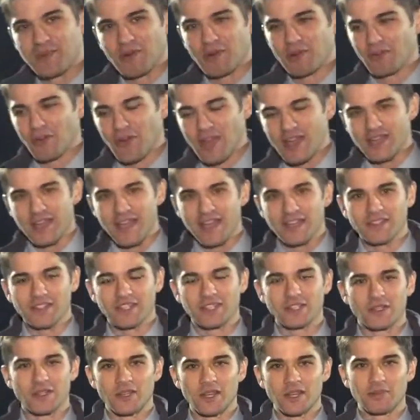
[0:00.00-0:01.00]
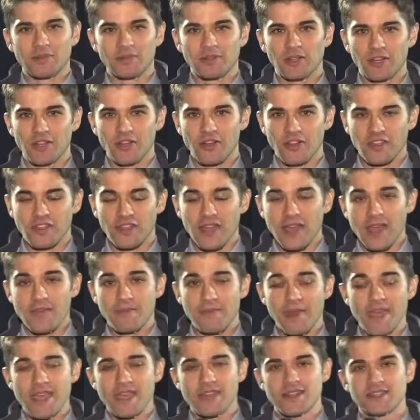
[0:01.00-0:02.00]
our Grand Island Clinic player of the
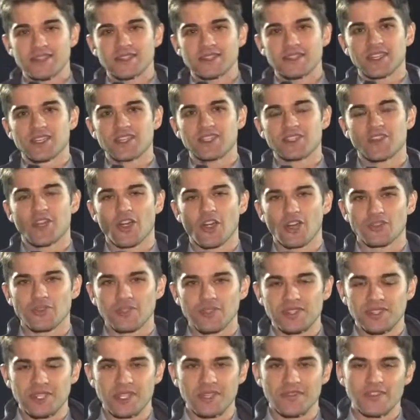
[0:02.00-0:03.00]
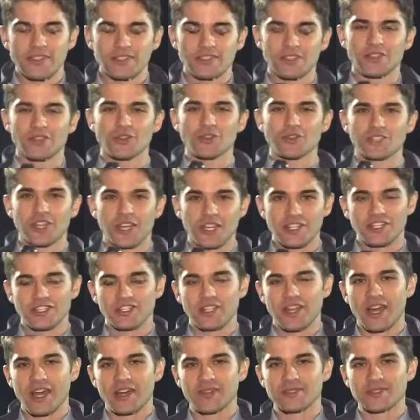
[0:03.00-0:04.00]
game, 86 yards receiving, 2
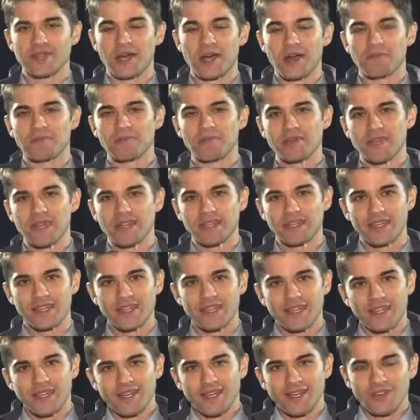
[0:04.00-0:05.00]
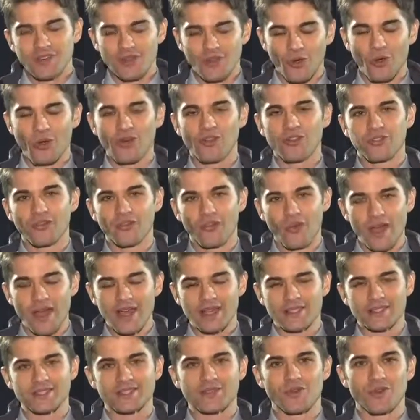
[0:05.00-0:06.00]
touchdowns, a pick.
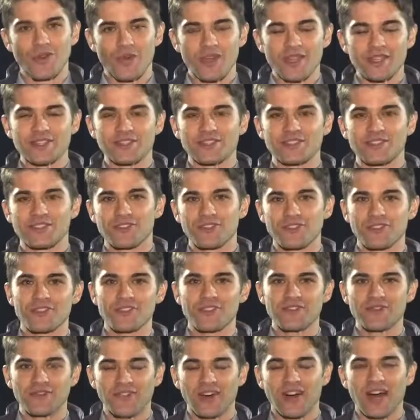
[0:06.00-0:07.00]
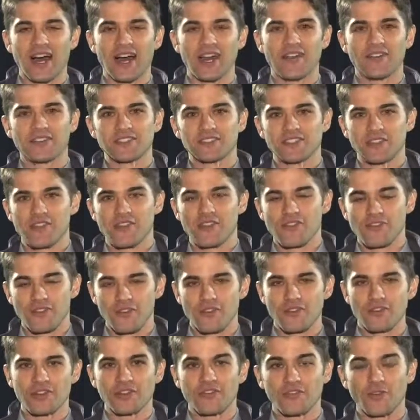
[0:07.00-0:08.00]
Northwest wins
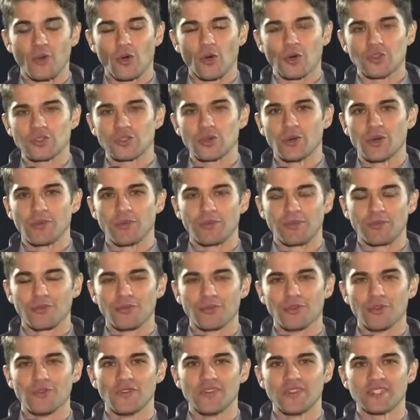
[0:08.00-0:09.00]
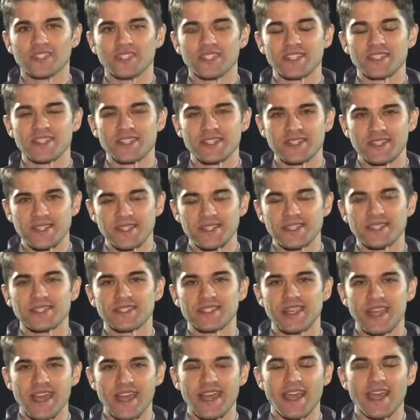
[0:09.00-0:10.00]
35-34 to improve to
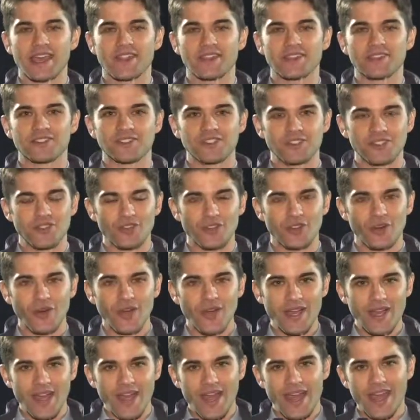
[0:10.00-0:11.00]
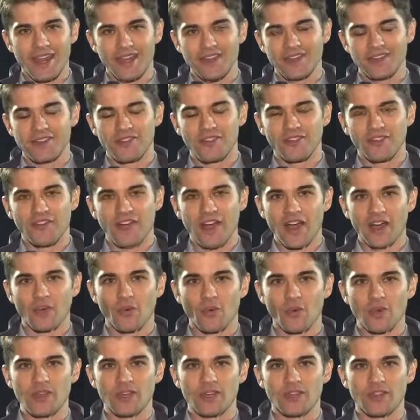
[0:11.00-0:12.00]
6-2 heading into the
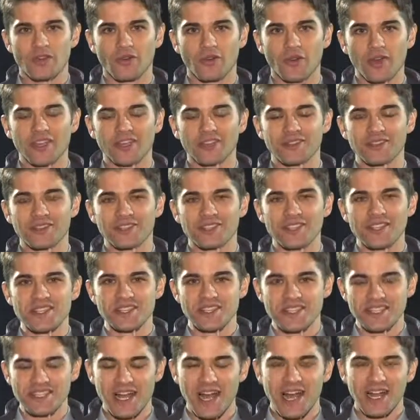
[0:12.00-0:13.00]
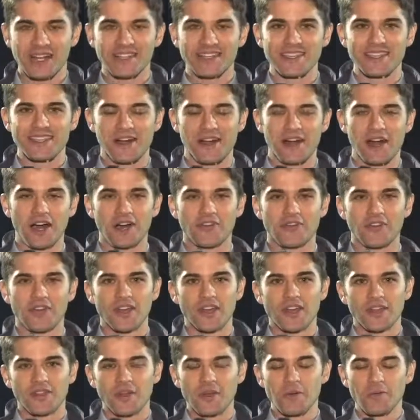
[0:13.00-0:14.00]
final week of the regular season, knocking off
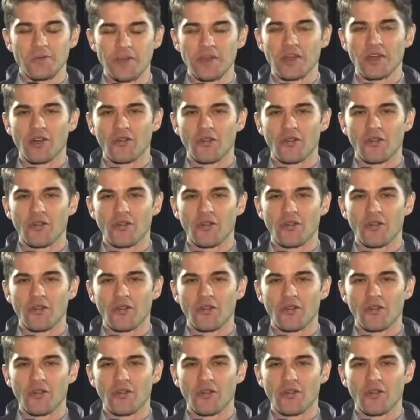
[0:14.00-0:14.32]
their bitter